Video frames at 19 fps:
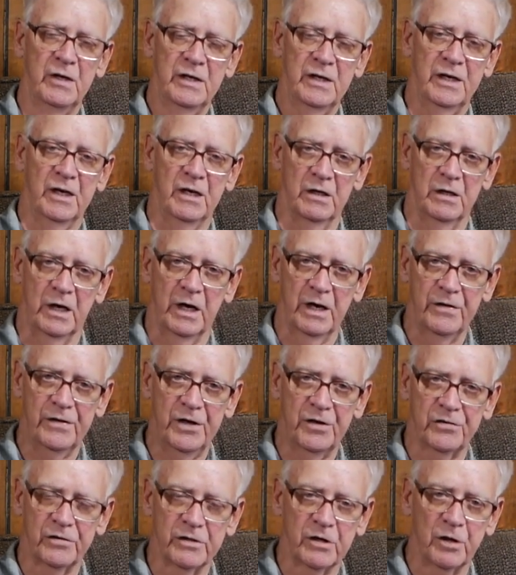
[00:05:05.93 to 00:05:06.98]
And a lot of
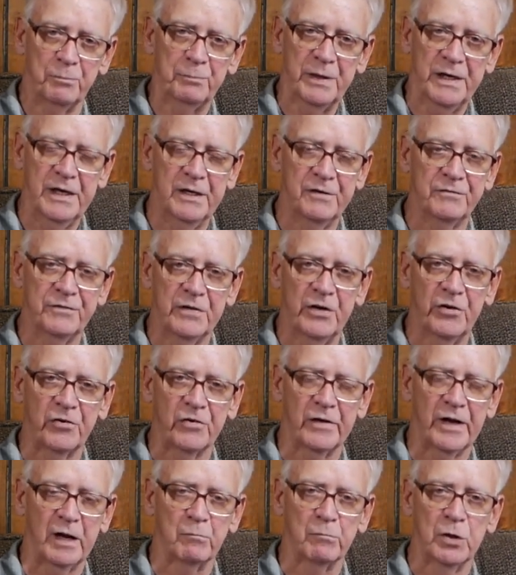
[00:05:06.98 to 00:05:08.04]
these little panfish
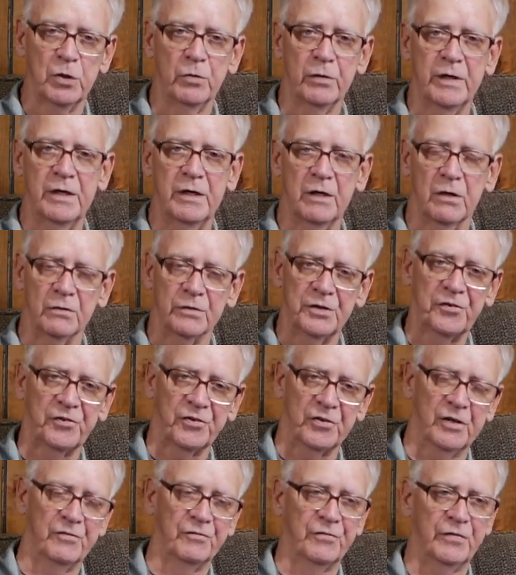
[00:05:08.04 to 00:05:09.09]
like bluegill and
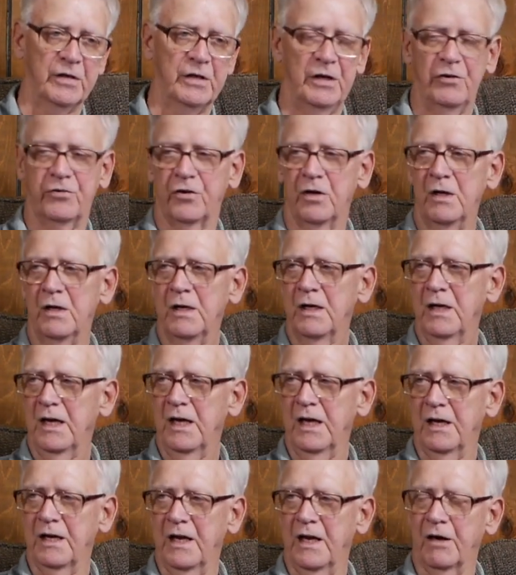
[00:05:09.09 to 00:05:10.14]
sunfish
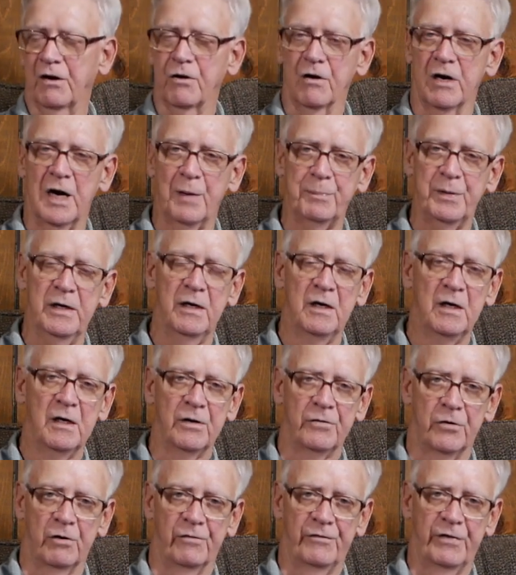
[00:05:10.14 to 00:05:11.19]
and crappie,
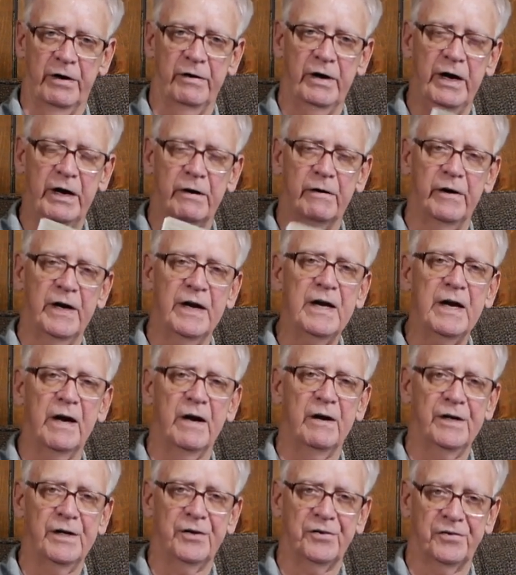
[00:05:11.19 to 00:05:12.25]
they're very
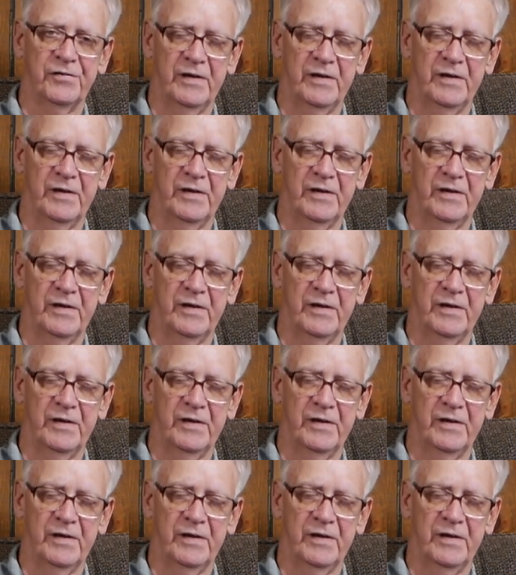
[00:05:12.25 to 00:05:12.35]
gregarious.